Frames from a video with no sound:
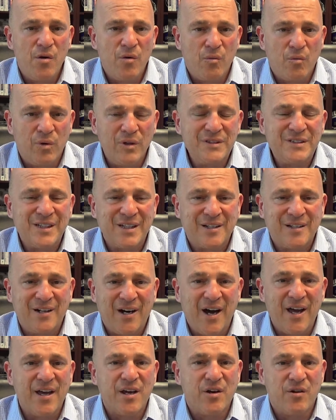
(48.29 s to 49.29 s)
Once the
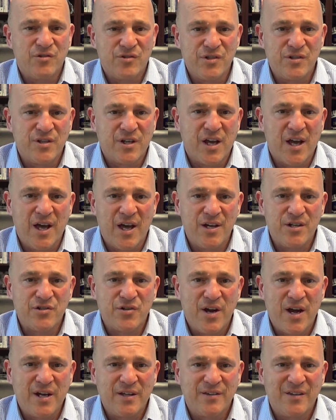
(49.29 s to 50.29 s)
client goes into
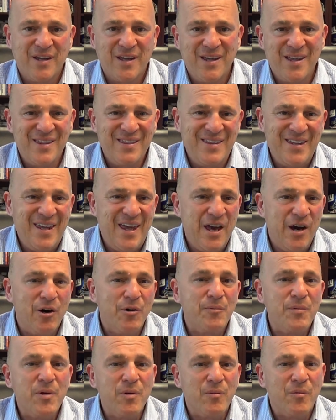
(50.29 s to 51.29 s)
contract, the
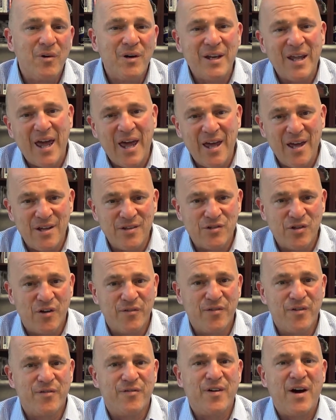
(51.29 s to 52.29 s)
LP1 hands
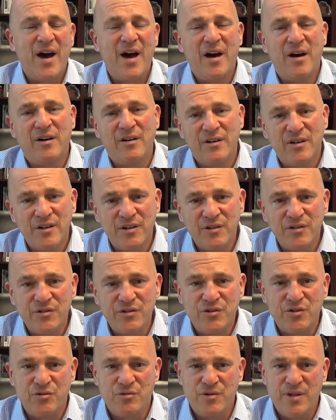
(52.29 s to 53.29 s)
off the file
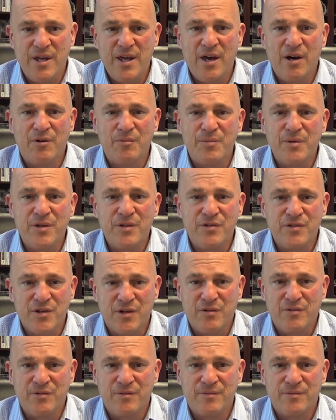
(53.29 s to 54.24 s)
to the LP2.